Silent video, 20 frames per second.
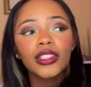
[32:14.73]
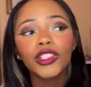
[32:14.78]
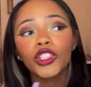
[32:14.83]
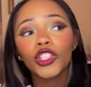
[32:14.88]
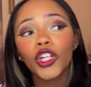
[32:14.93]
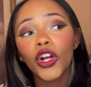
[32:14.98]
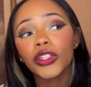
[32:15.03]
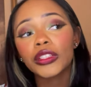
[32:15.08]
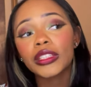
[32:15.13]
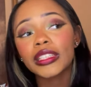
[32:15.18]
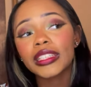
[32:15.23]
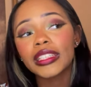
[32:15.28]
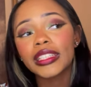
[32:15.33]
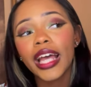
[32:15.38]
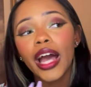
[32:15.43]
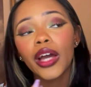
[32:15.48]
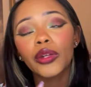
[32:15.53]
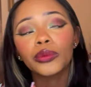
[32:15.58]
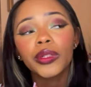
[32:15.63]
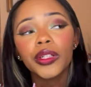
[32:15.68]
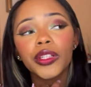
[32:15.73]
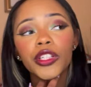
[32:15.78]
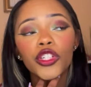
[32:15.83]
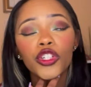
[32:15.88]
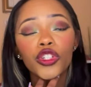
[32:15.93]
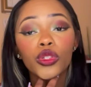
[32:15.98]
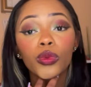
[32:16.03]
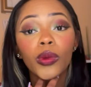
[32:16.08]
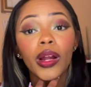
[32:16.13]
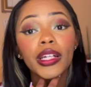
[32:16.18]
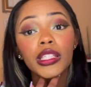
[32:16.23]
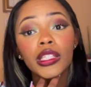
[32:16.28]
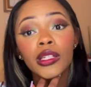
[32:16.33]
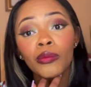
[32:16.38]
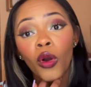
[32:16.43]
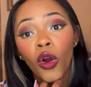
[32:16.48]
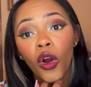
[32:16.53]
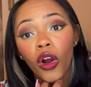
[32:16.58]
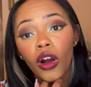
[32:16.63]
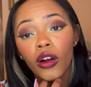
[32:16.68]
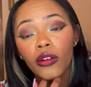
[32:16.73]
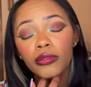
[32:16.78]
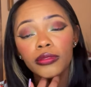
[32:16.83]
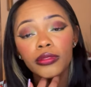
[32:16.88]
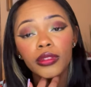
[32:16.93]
Charles's dad really just writes him off